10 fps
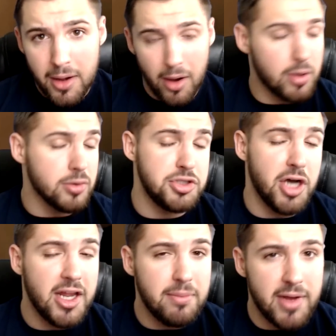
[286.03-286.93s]
Uncle
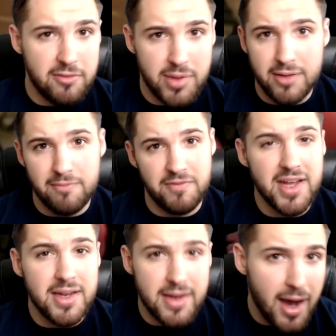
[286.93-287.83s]
Johnny may have been in
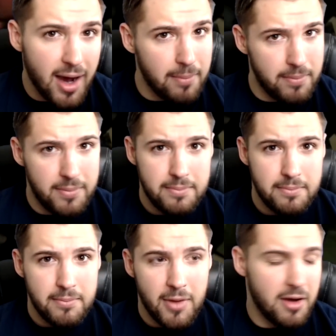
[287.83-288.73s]
Vietnam.
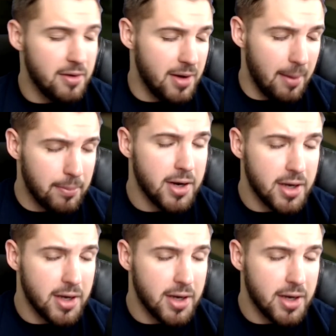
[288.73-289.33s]
I'm going